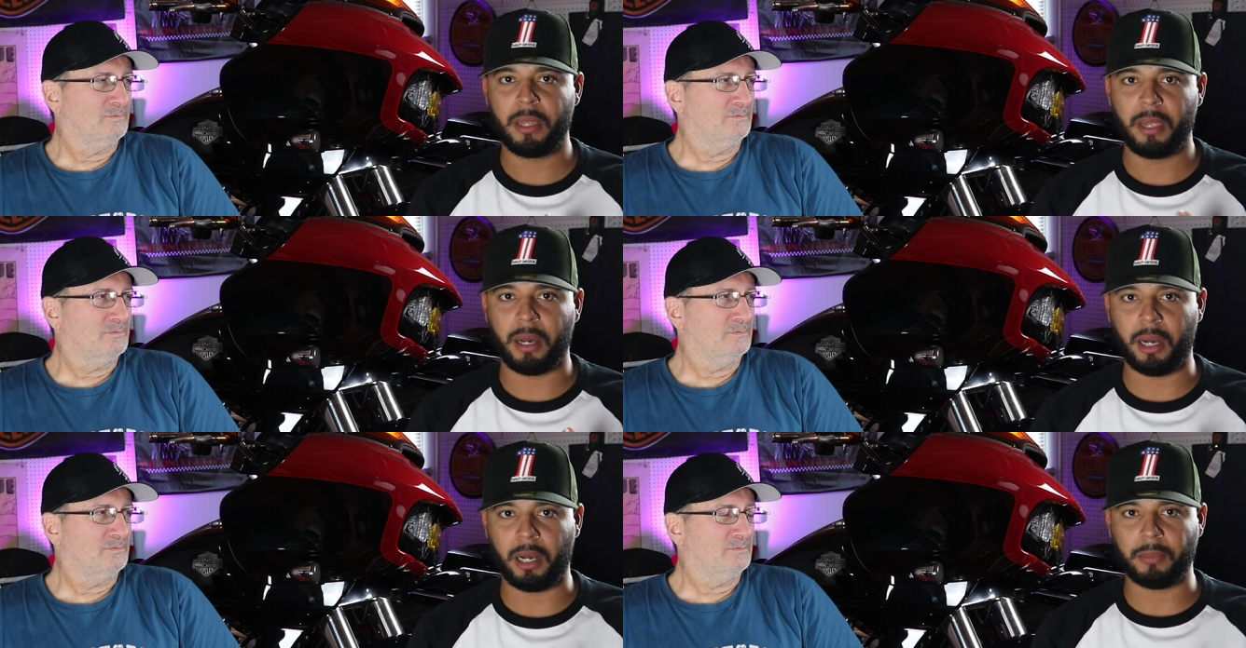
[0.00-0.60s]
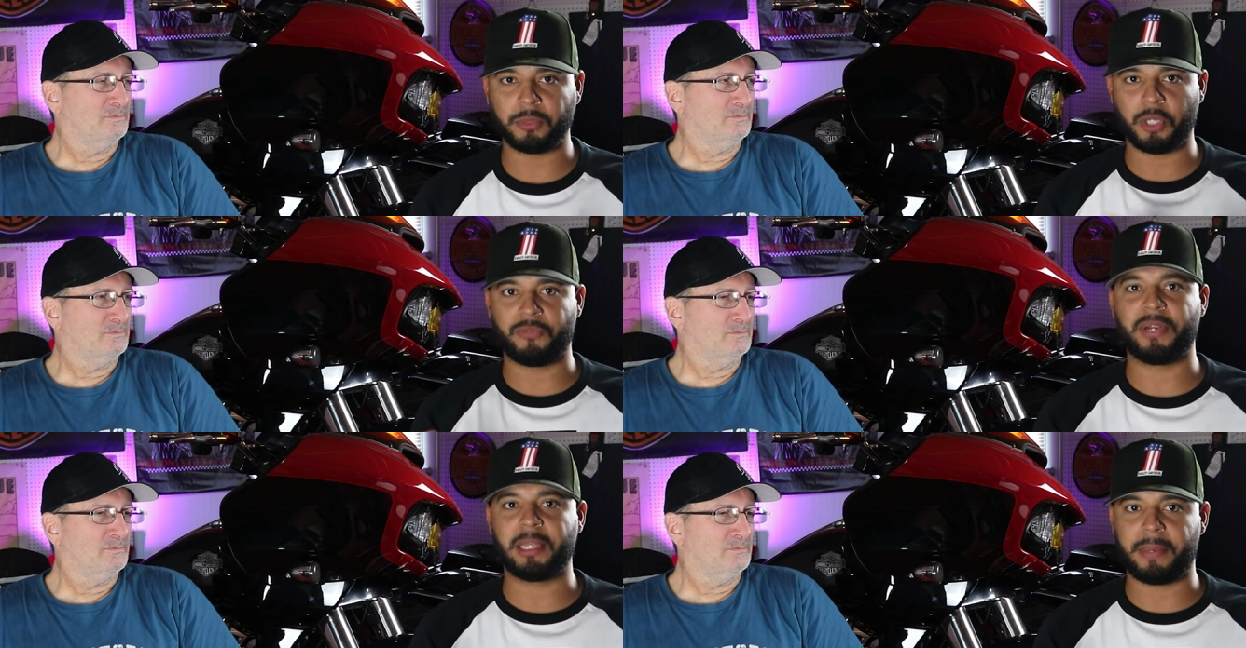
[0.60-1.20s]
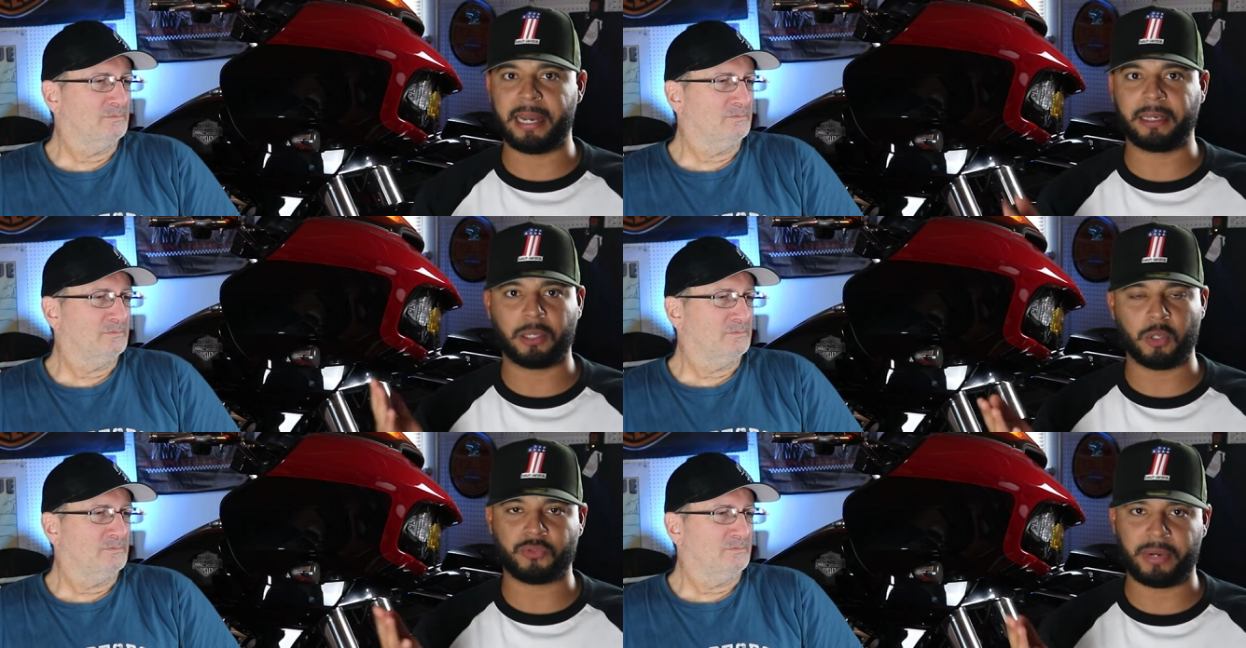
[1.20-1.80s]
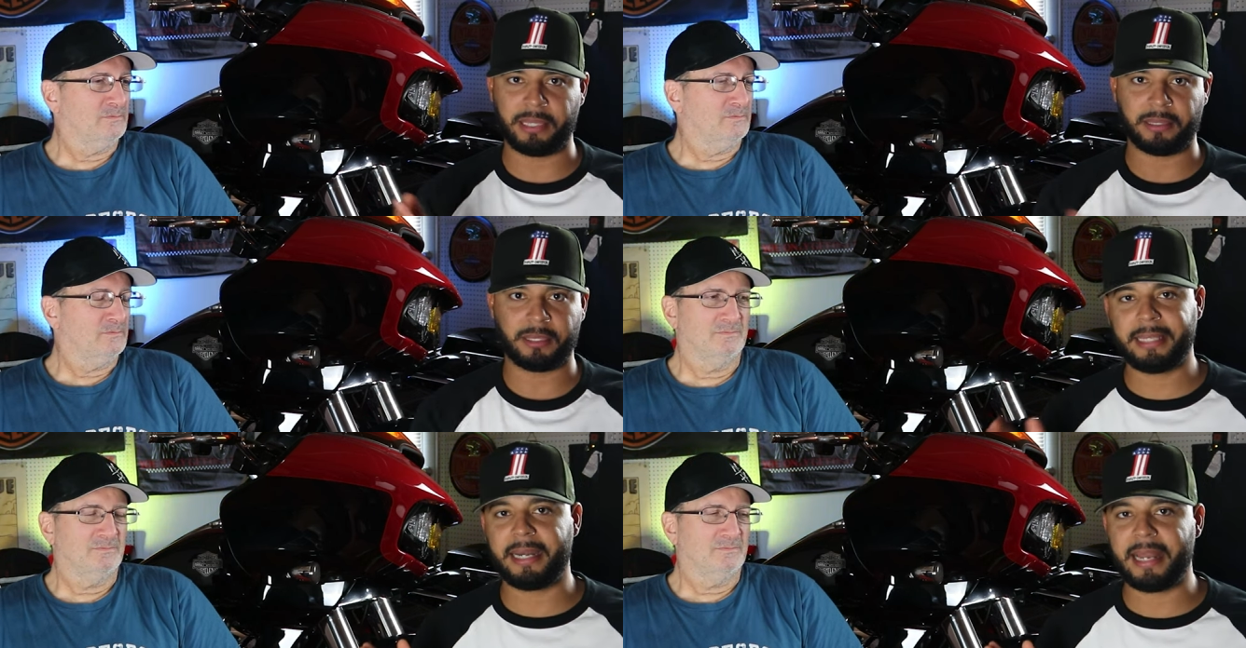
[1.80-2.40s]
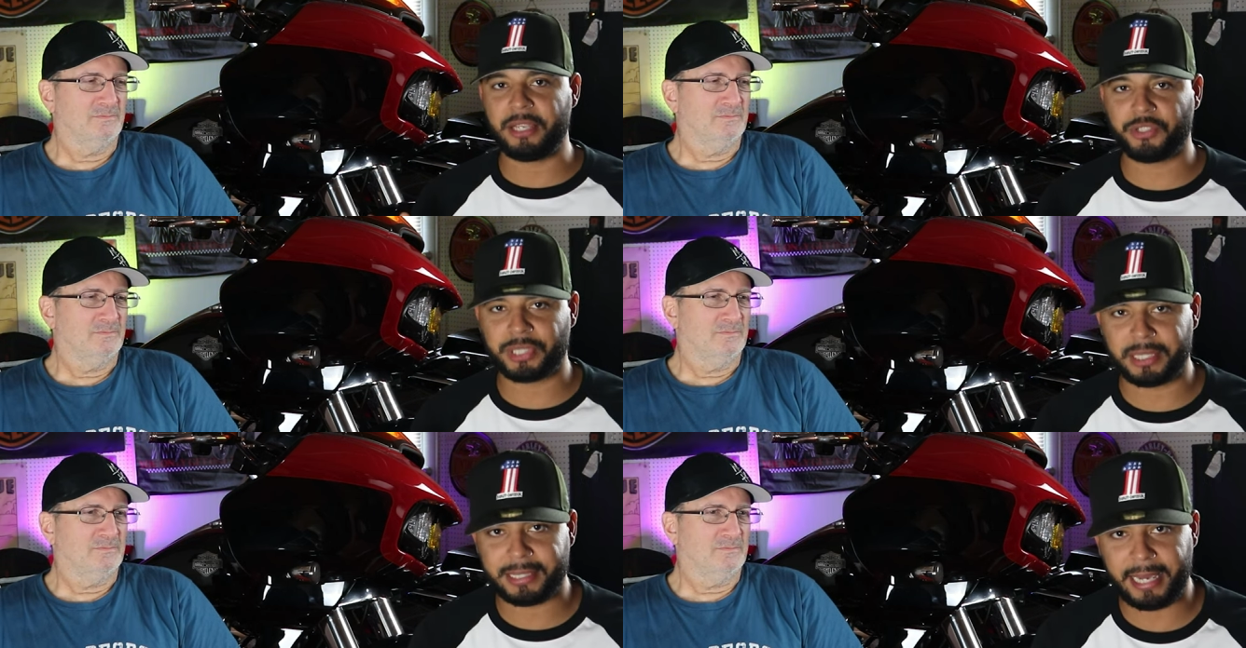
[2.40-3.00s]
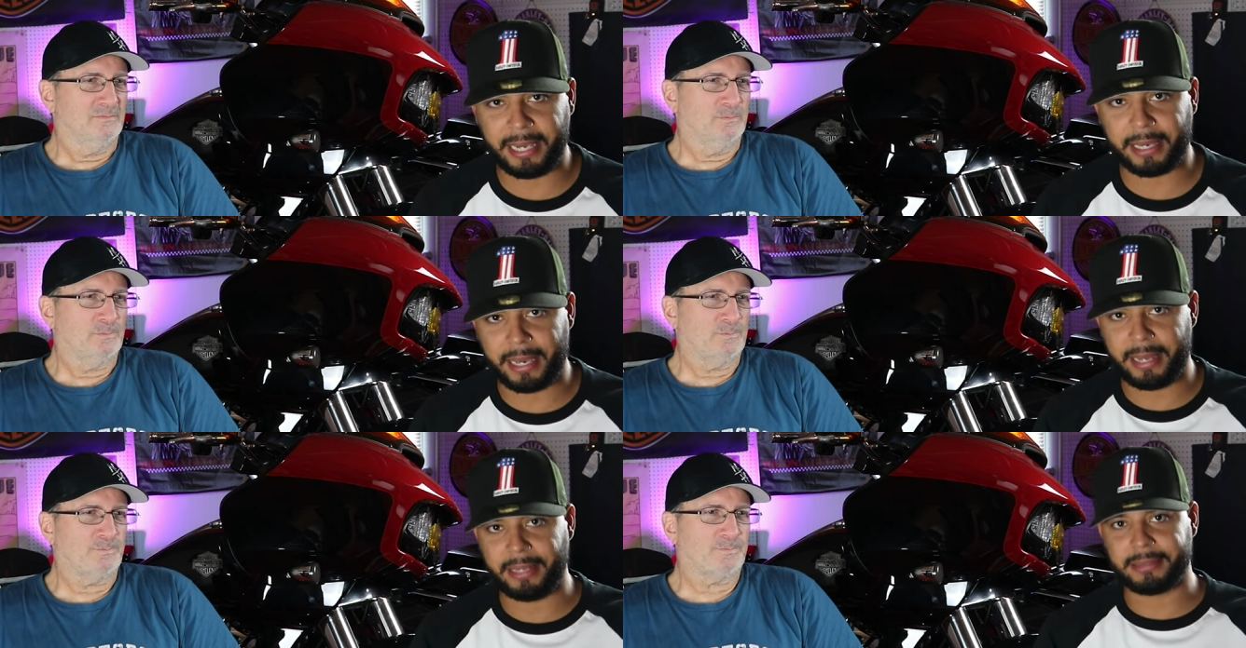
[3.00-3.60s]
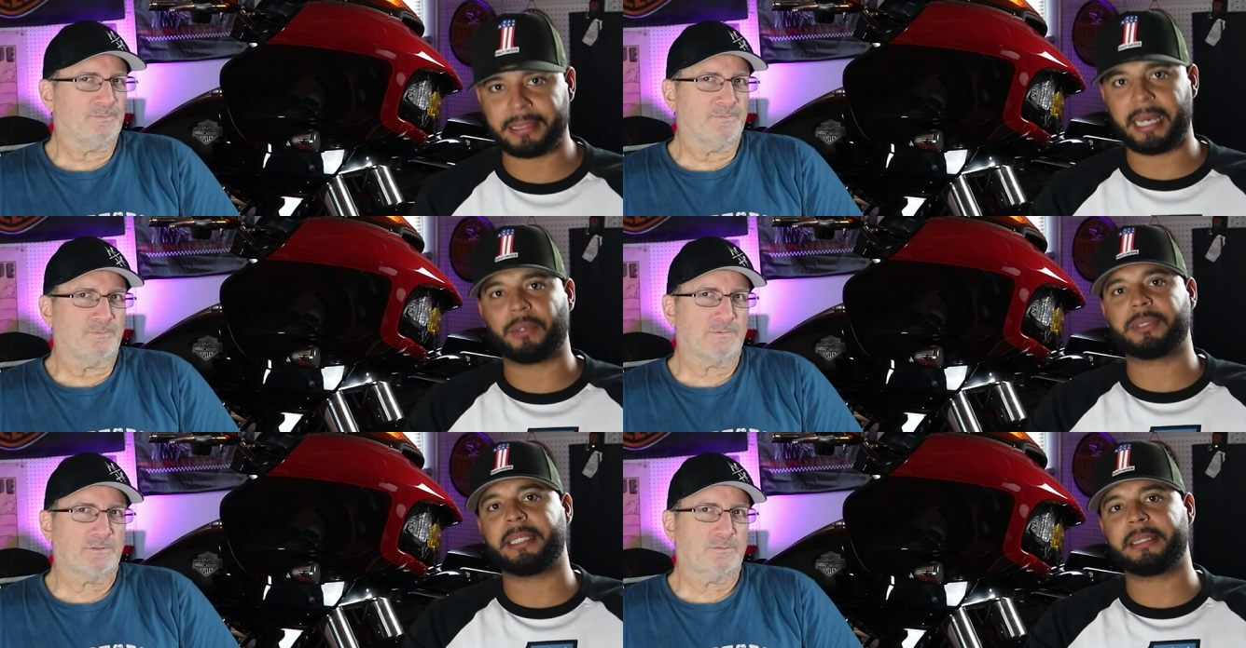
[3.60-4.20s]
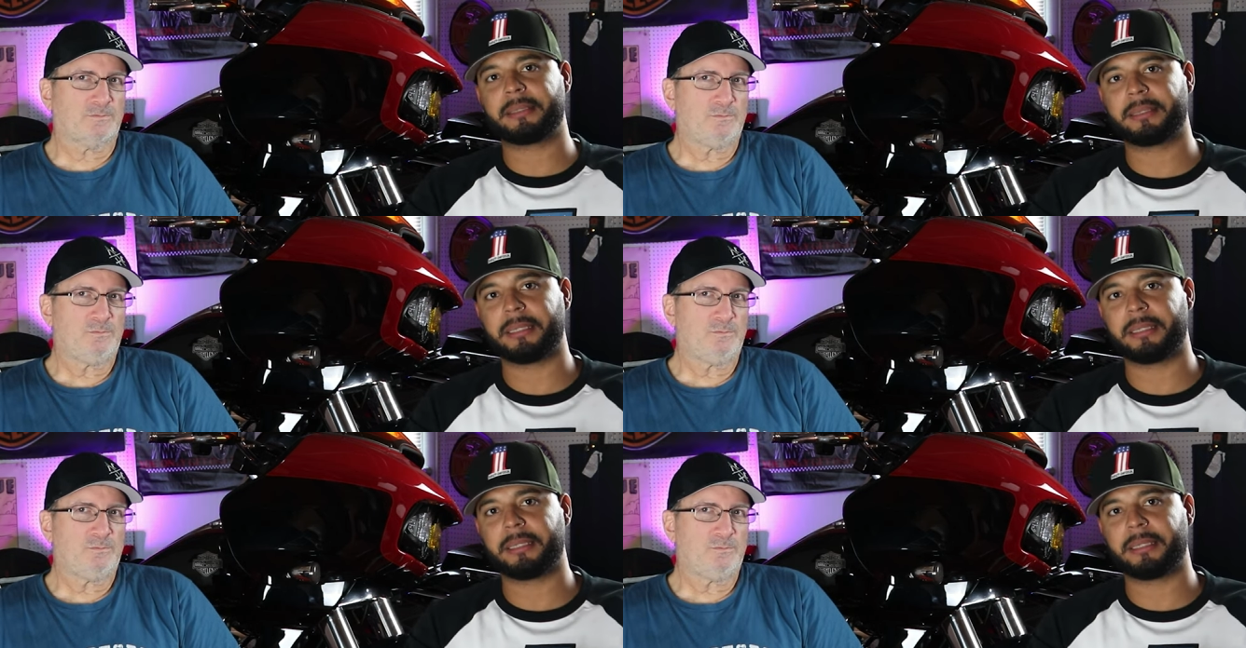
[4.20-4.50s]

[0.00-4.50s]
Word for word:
Speaker 1: Um, good friend of mine, close friend. He did an interesting take and titled it,